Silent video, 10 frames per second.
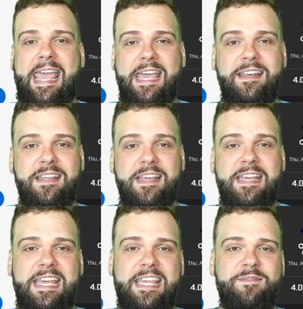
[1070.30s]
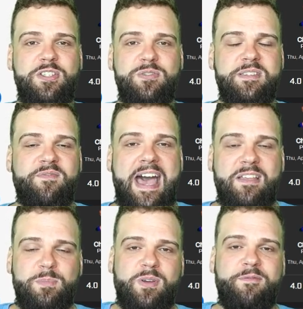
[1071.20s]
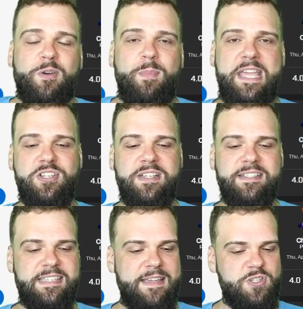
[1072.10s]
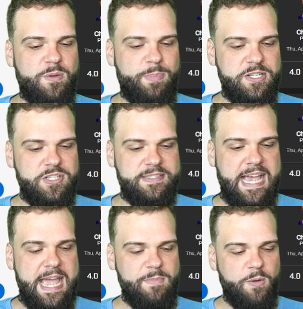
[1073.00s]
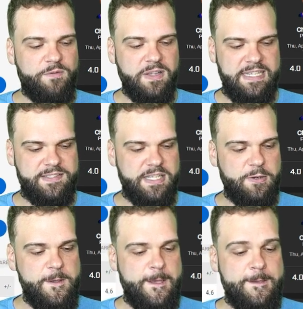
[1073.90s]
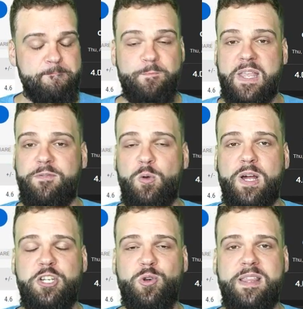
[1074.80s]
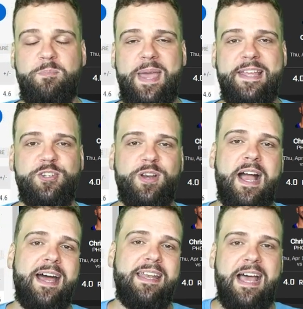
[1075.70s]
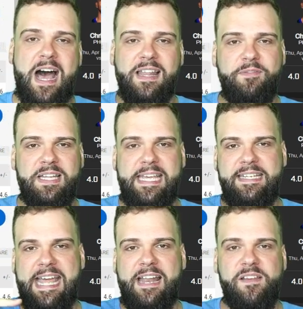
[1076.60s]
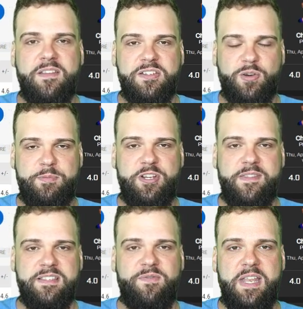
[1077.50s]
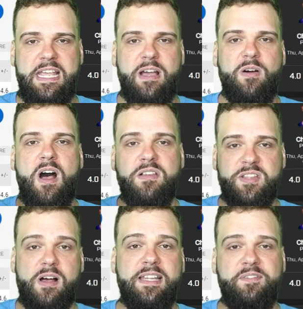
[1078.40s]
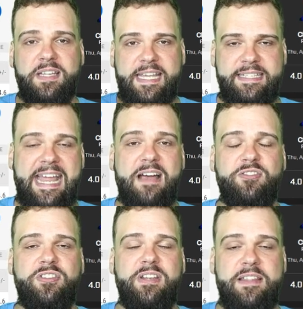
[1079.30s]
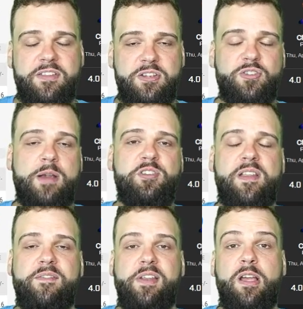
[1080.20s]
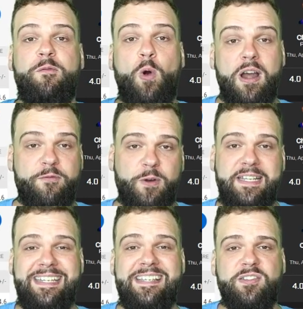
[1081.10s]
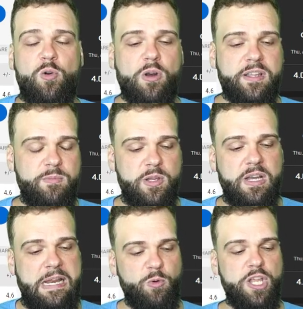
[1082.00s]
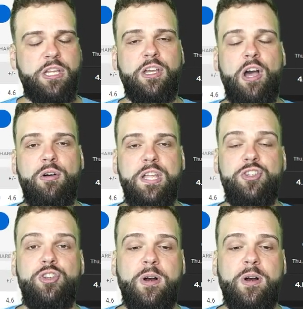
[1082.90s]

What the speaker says: and it gives you some valuable information and saves you a bunch of time, hopefully. So if you want to join the Patreon, I'll leave a link down in the description of this video. Also, I'll leave a link down in the description of the video for our free Discord community, where you could go and